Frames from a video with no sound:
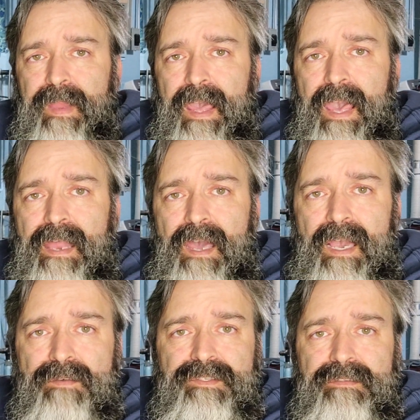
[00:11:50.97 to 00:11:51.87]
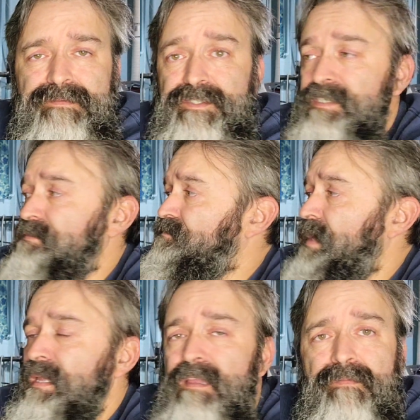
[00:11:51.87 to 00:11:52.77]
And I also
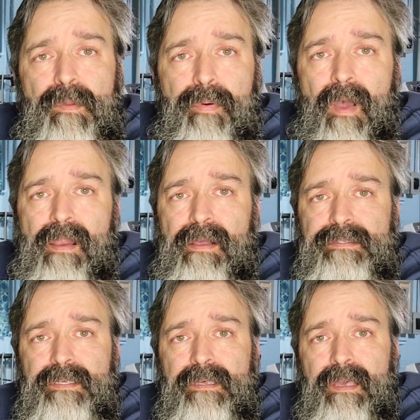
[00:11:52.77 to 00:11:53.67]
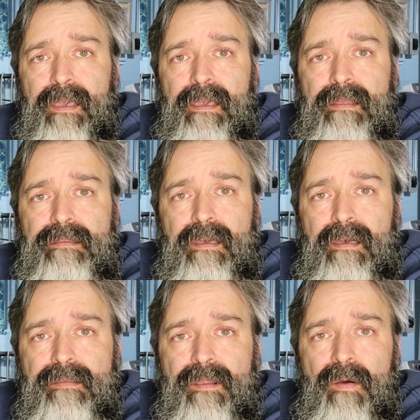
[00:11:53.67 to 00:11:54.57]
I love the product, and
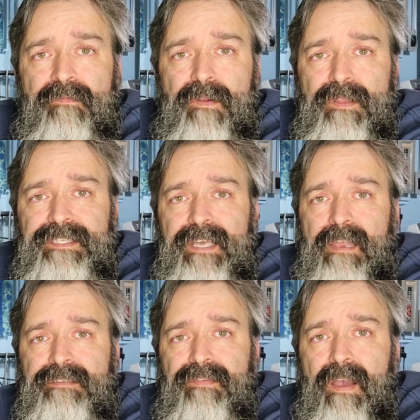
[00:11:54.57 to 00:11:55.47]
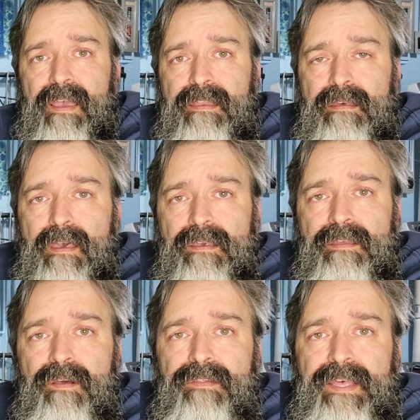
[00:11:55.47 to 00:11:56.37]
you know, I'm really satisfied. You
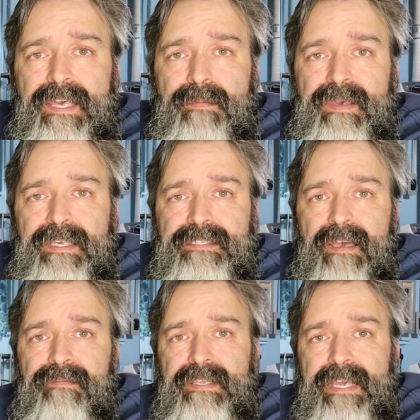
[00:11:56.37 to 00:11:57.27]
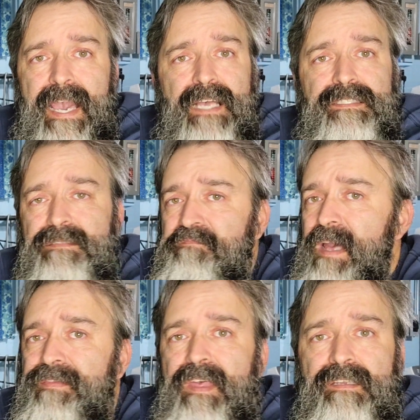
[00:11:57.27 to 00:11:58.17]
know, the EB70S,
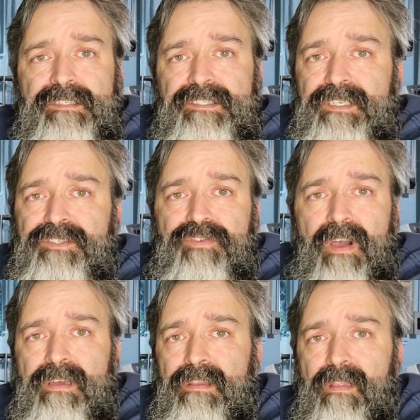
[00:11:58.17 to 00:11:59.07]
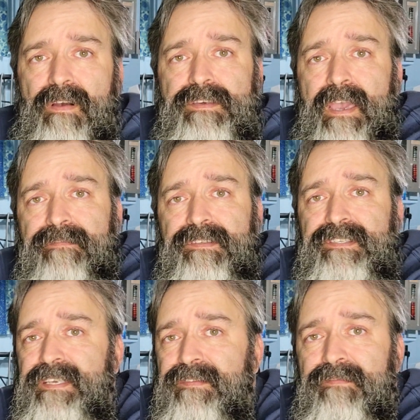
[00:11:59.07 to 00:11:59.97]
that thing is just trucking along. You haven't
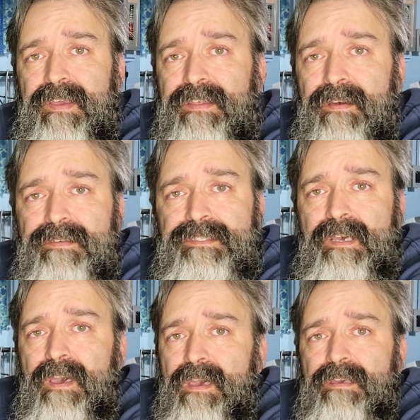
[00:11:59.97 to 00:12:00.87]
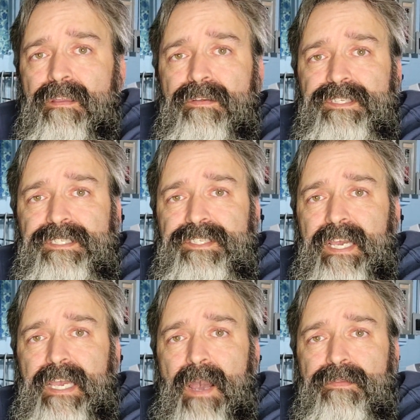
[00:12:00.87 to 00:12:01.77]
seen the videos, you know, just
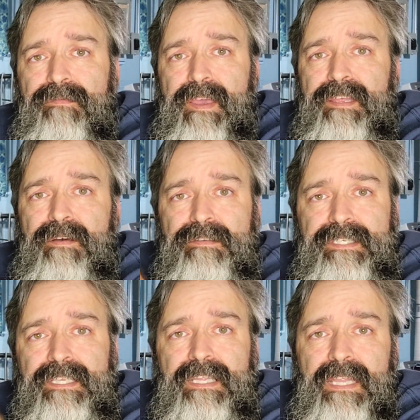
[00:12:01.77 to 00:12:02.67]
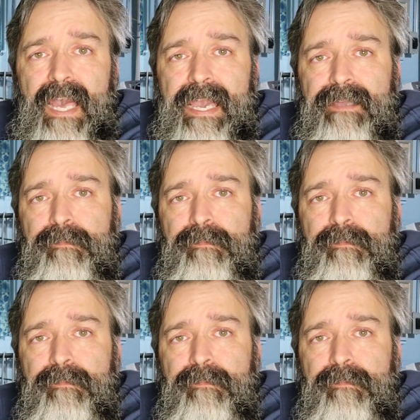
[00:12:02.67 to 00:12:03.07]
check out the videos, hit the like.